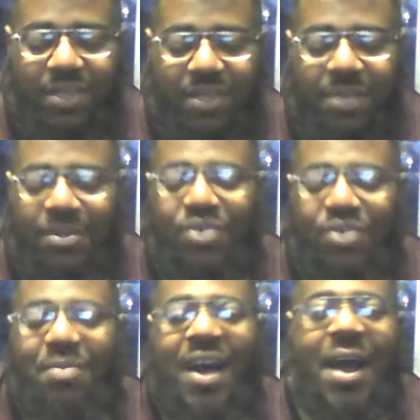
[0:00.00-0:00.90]
I'm a little
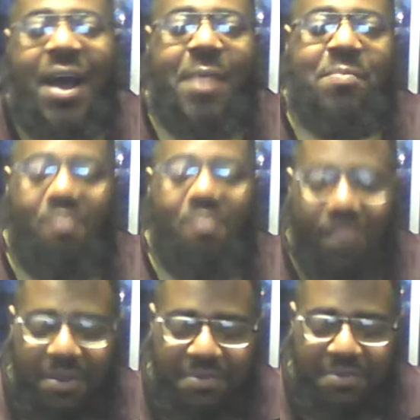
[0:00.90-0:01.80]
behind
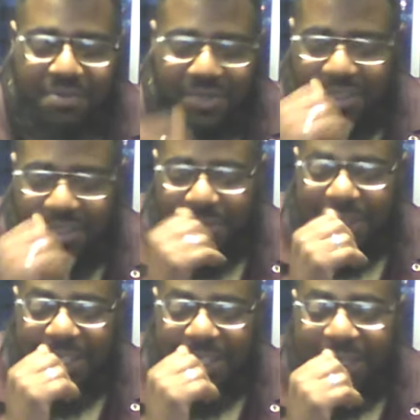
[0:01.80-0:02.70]

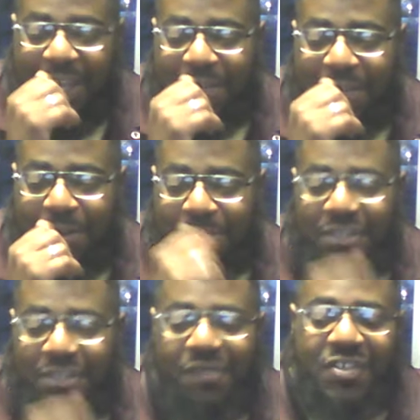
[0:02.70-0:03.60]
especially in the life coaching
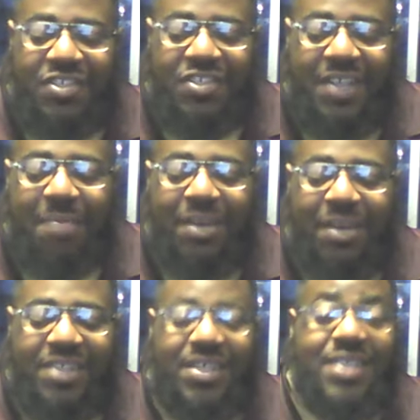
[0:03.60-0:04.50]
division. I
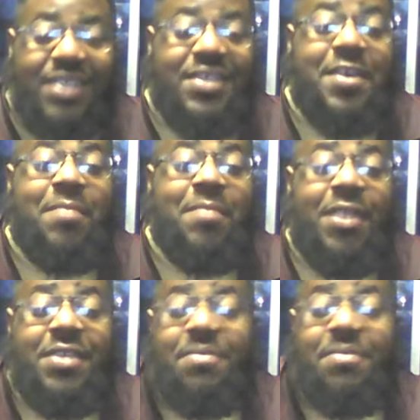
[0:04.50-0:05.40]
apologize to
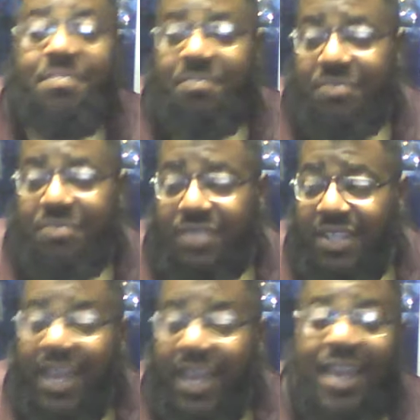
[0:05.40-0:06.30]
everybody
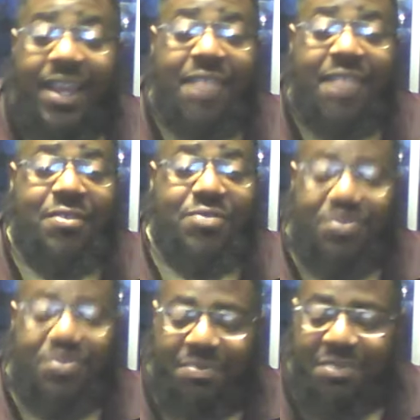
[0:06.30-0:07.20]
that had life coaching
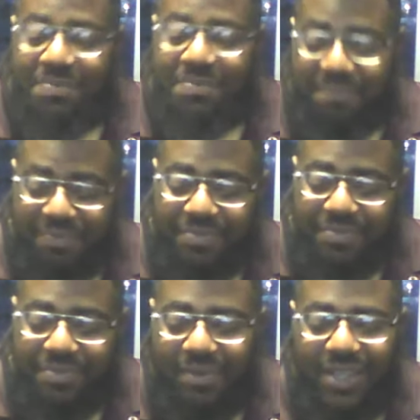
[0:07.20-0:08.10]
with me,
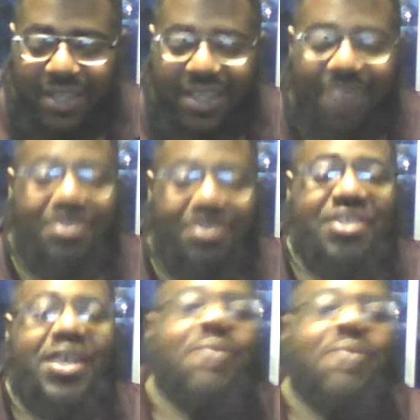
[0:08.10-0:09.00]
that reached
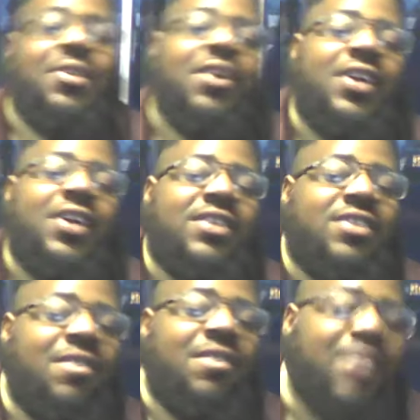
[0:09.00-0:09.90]
out and all that
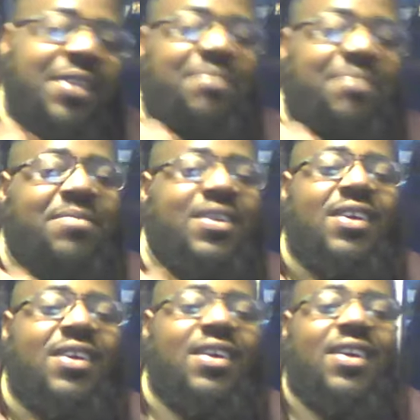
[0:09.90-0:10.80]
stuff. Like,
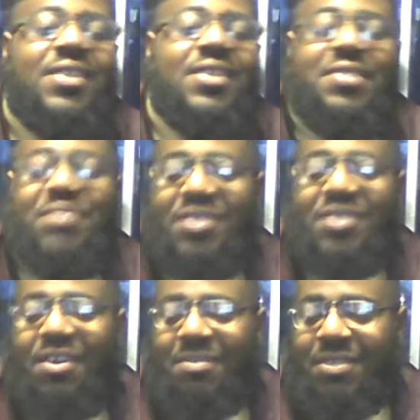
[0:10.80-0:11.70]
couldn't even
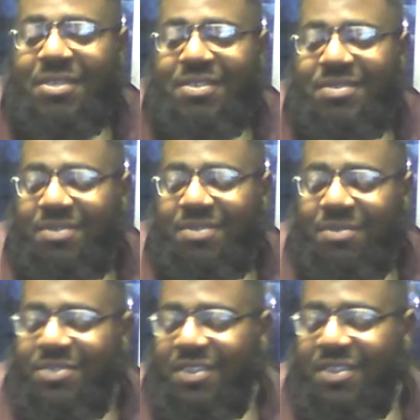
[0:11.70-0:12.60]
talk. My throat
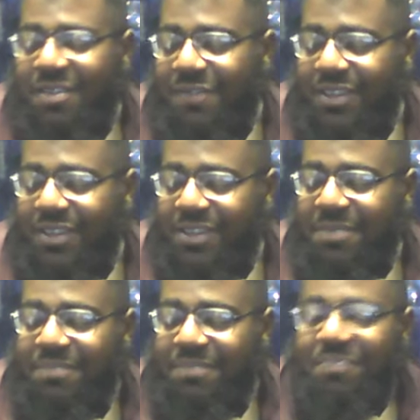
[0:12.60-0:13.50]
was all fucked up.
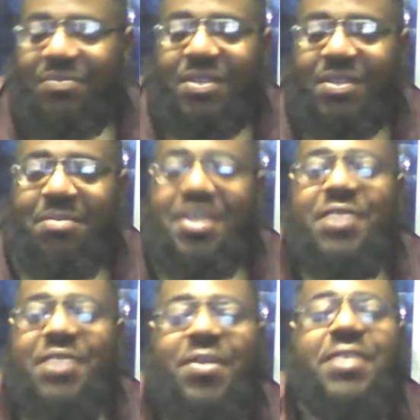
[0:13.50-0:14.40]
But
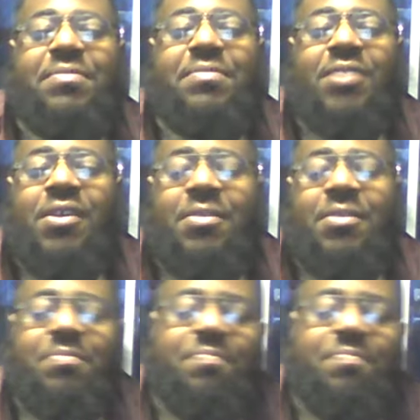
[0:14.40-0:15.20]
anyway, um,